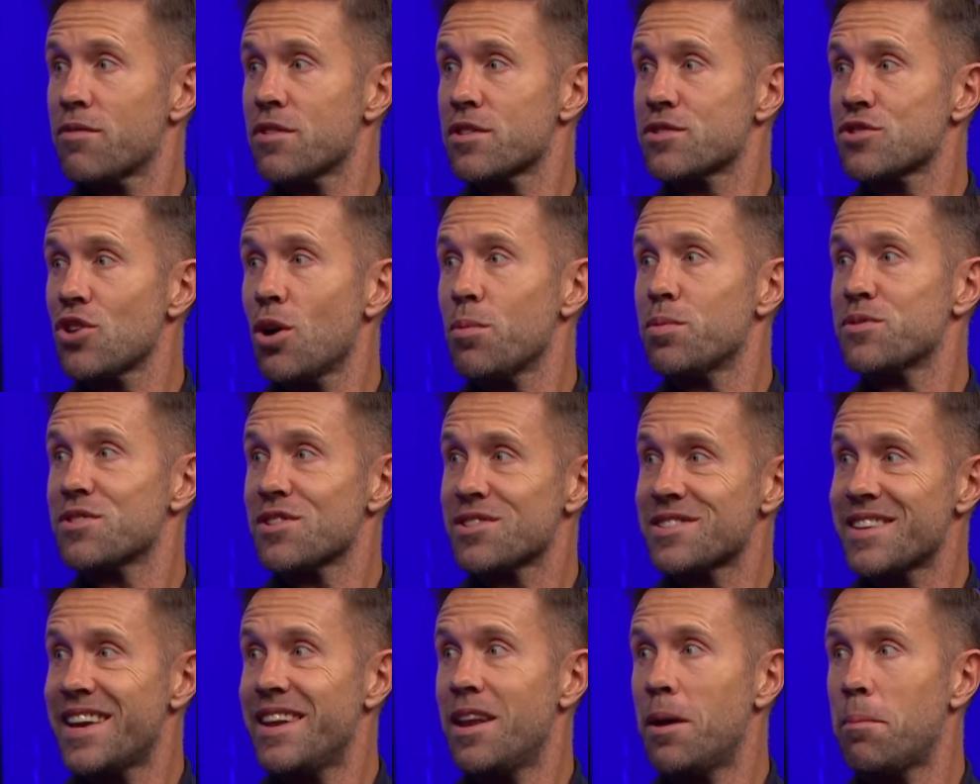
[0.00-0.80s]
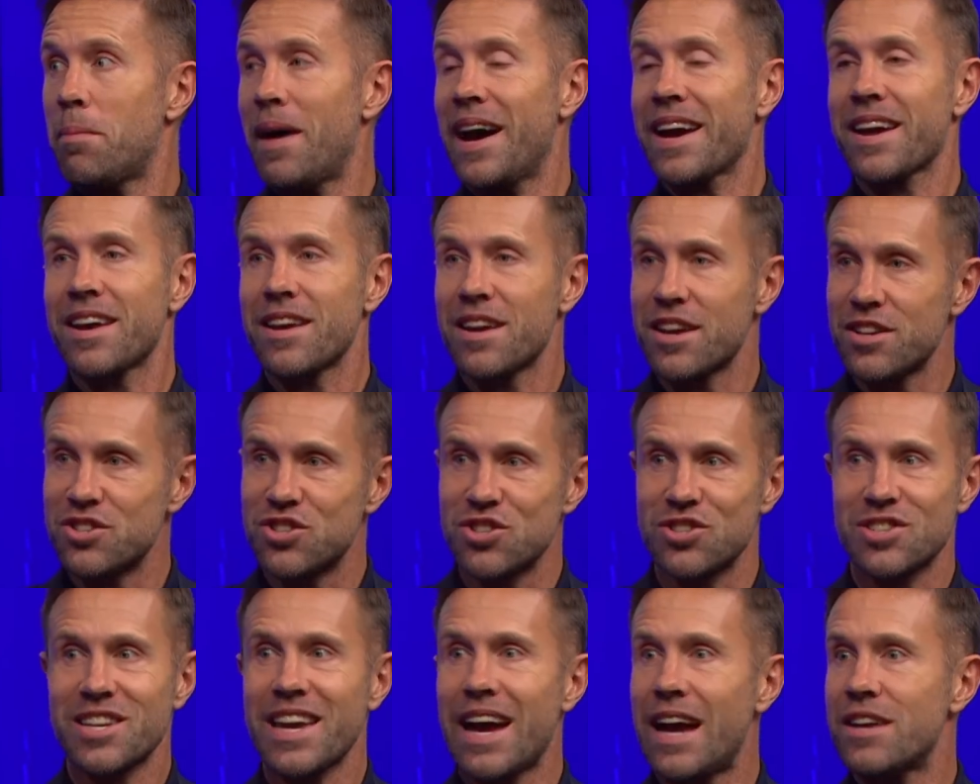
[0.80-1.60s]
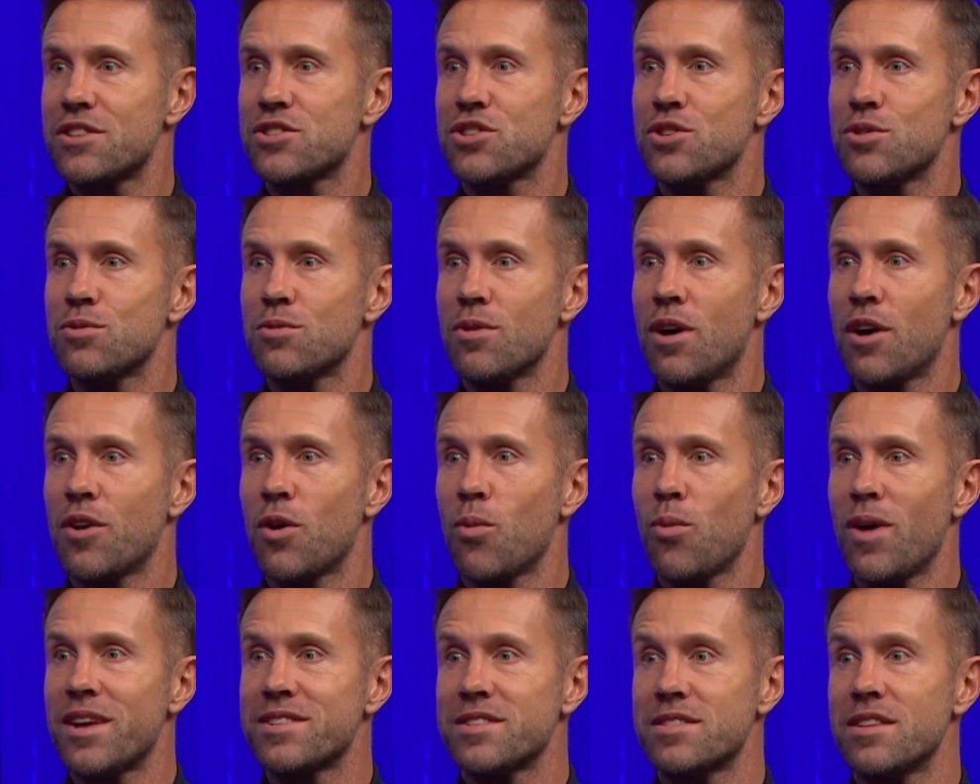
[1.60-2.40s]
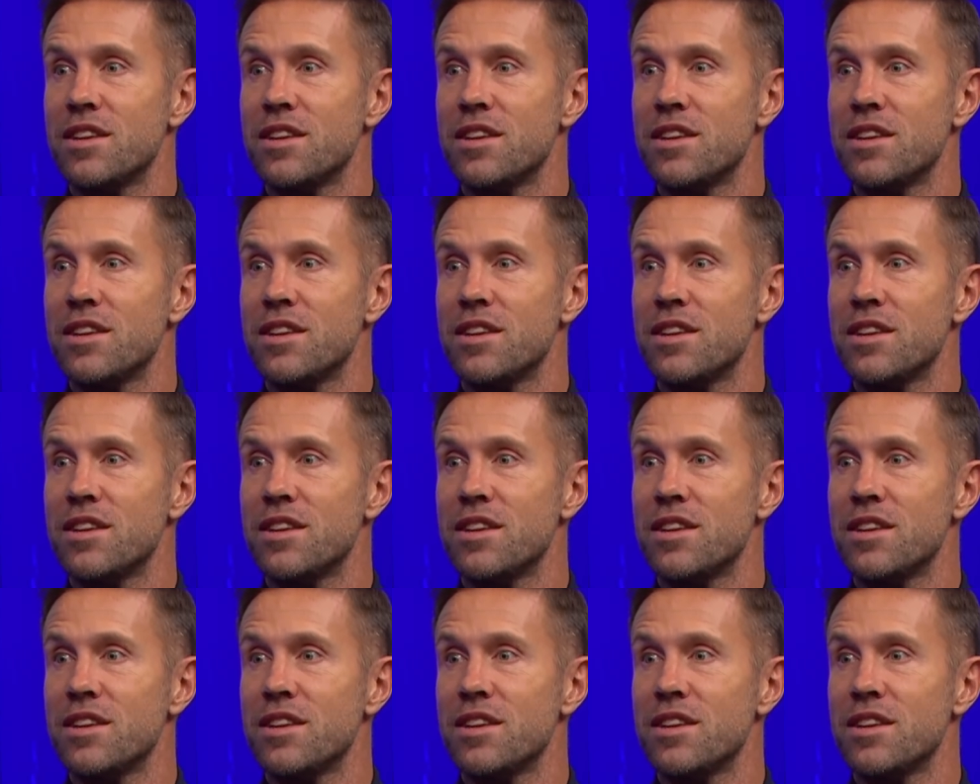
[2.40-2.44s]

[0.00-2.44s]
over the top as a centre-back. It can just catch you unawares,